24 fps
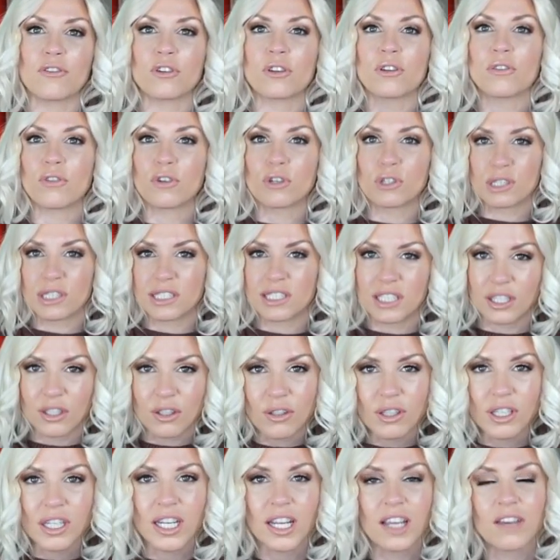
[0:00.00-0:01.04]
for the
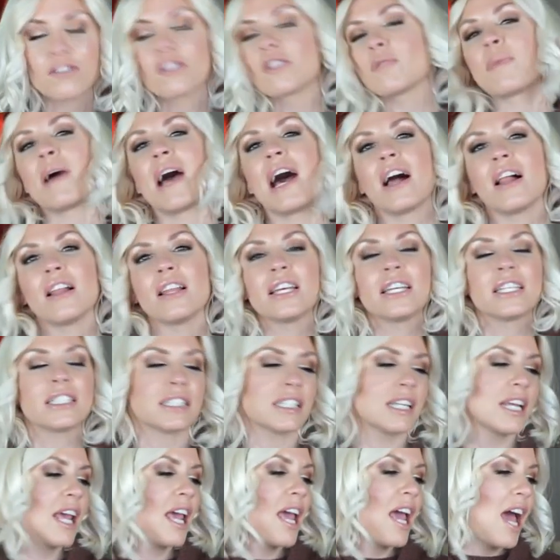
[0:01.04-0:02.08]
versatility of the
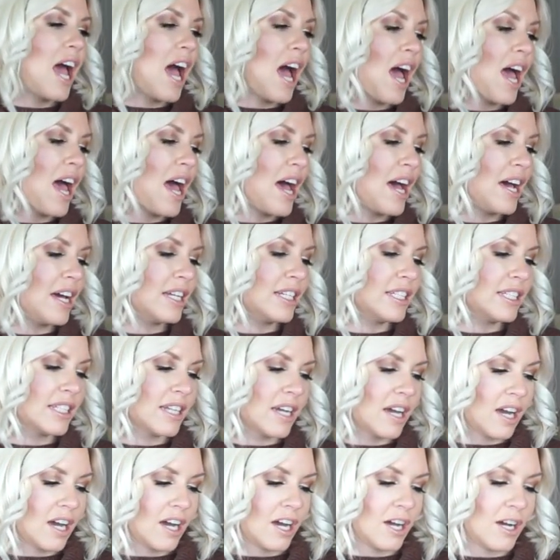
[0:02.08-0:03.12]
palette, and
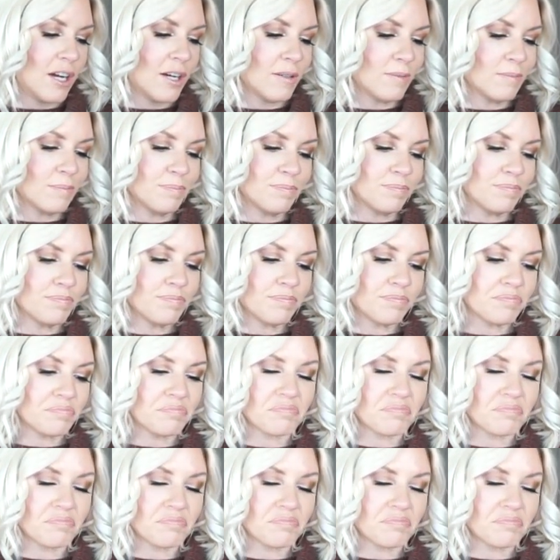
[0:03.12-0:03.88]
um,